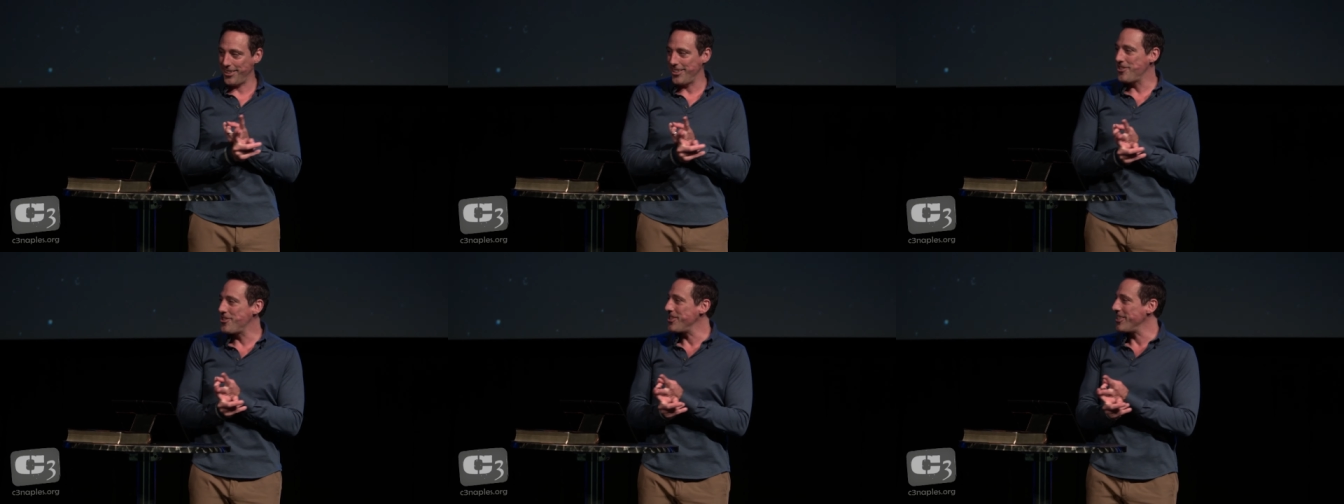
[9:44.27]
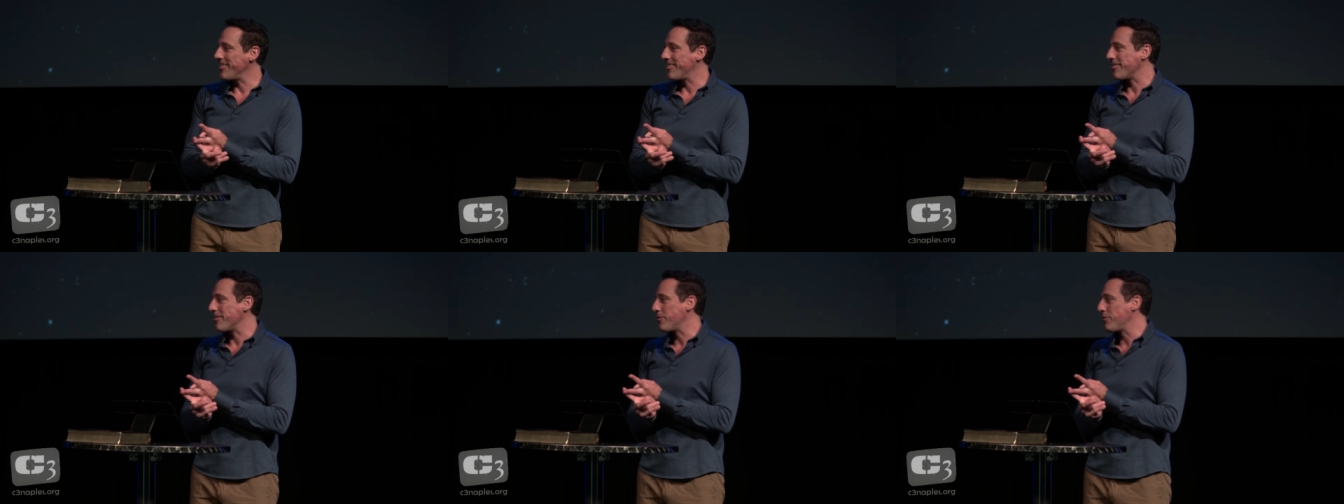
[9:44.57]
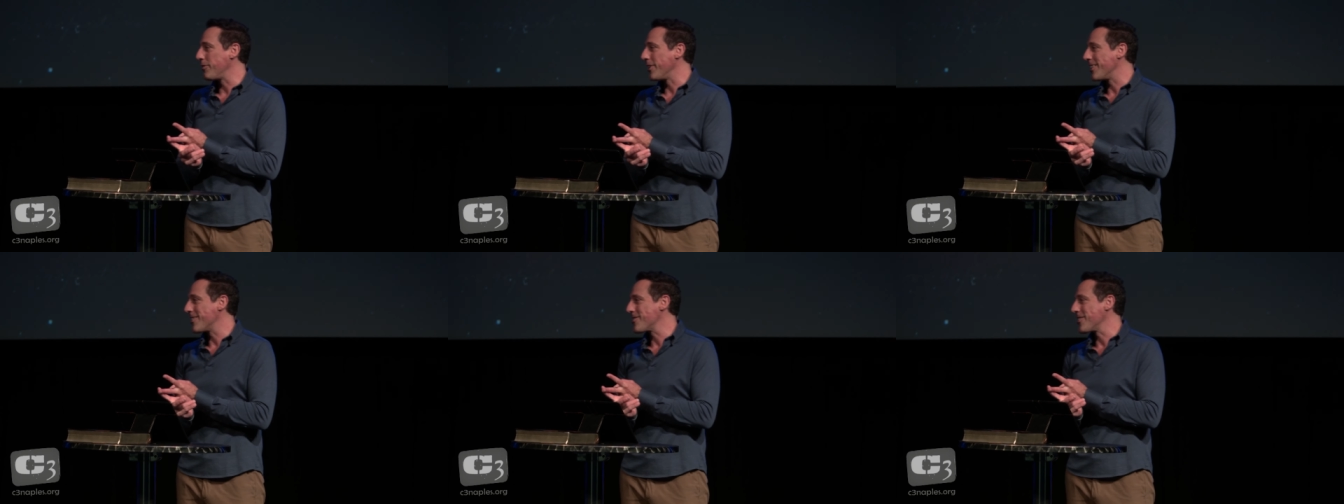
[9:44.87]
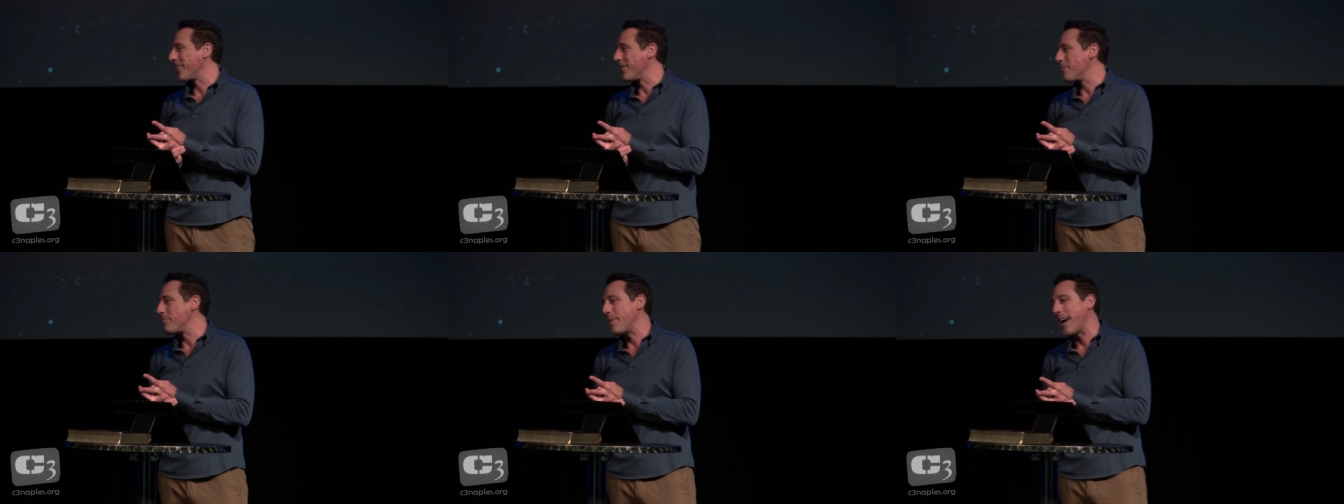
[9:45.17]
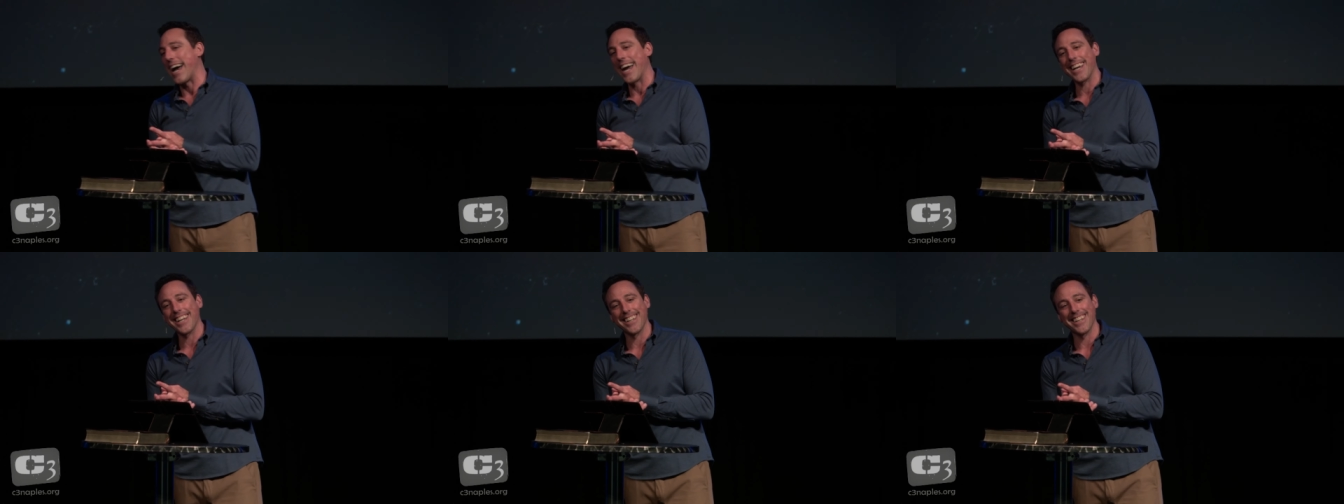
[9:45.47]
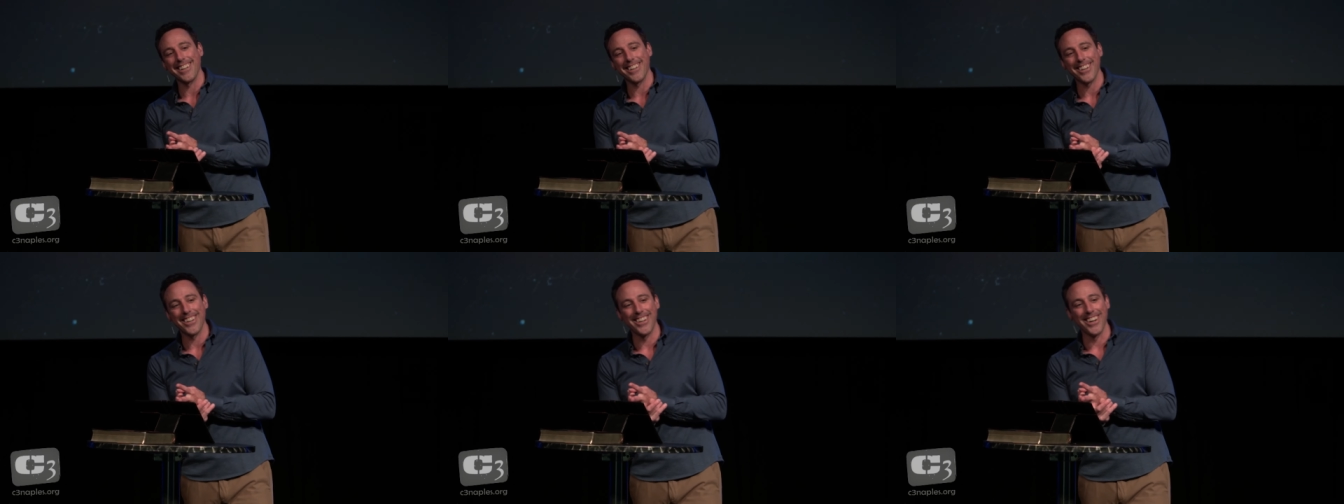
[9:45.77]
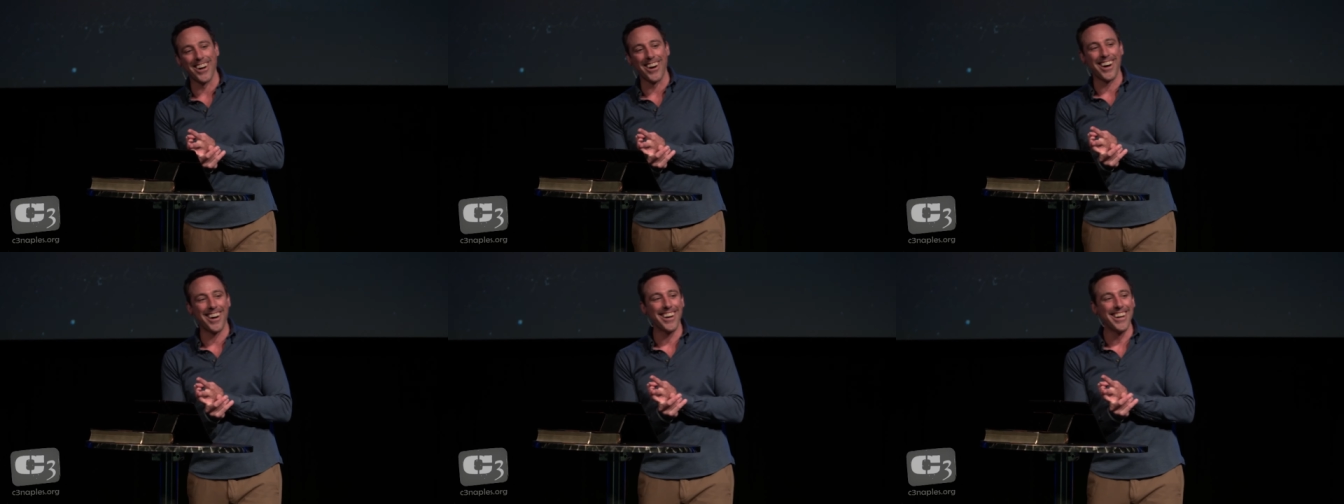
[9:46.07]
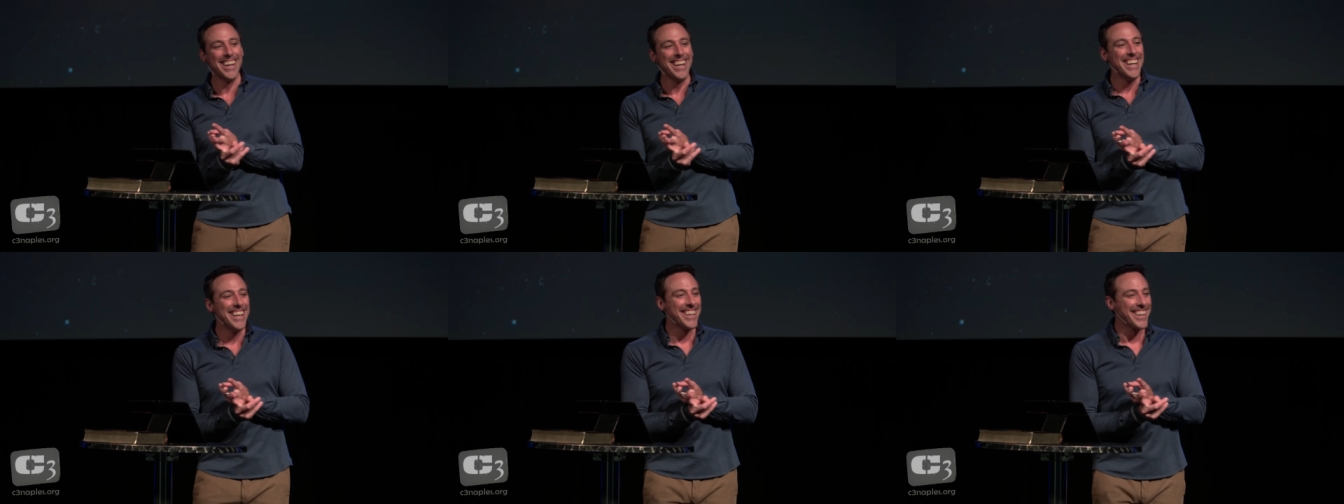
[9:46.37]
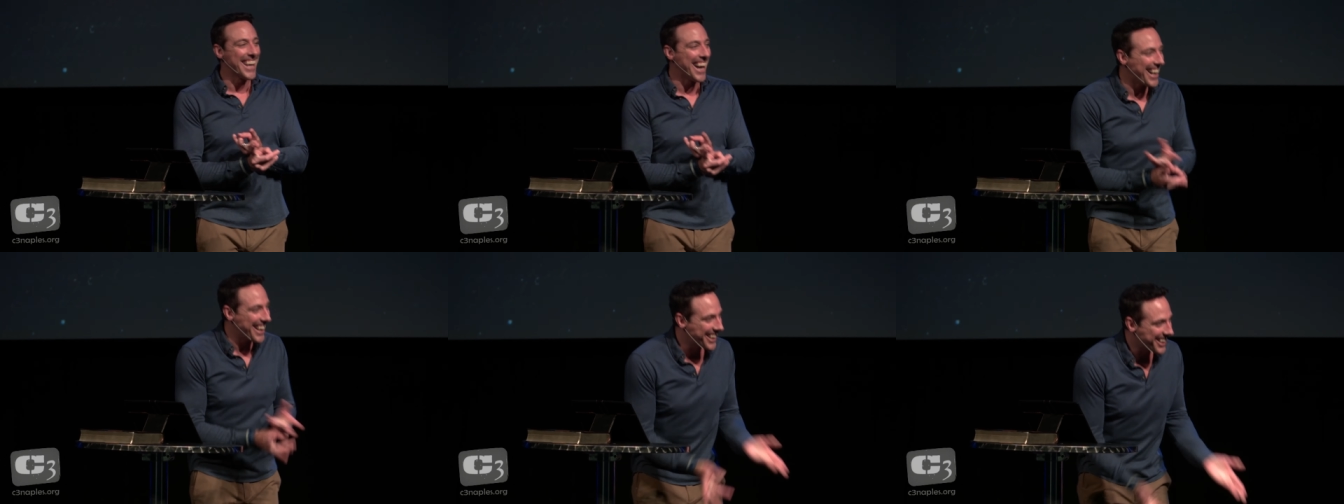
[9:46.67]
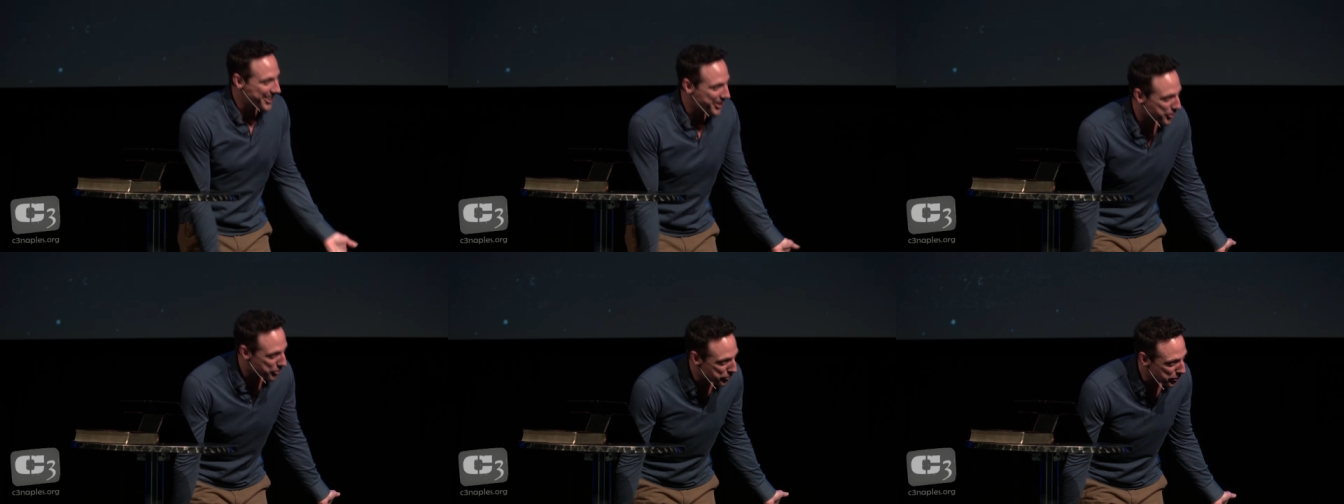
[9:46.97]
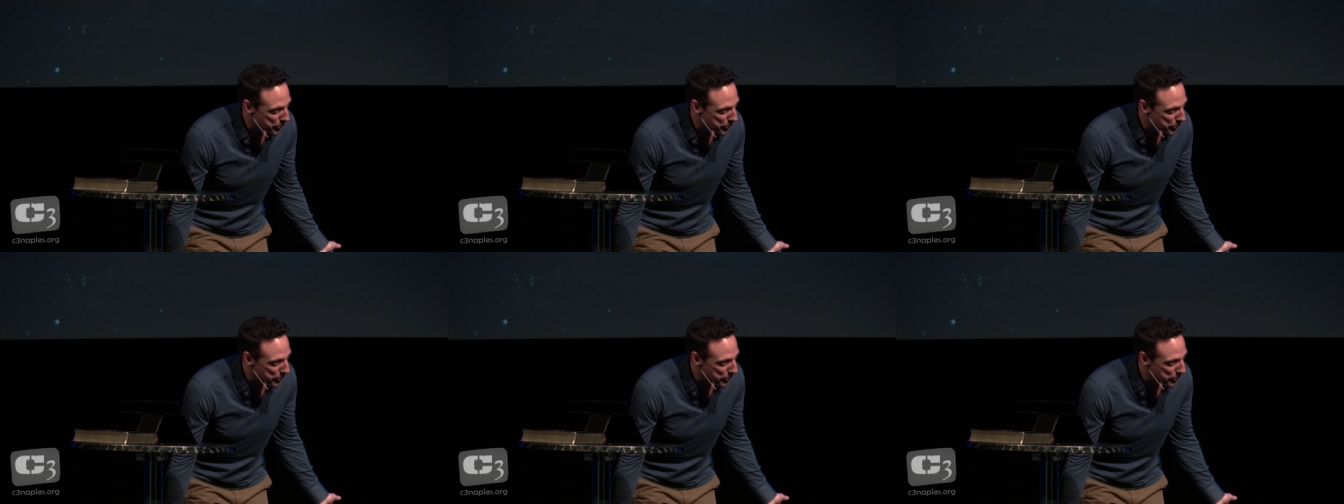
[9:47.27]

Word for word: the Jesus fish on the back of their car. Thank you for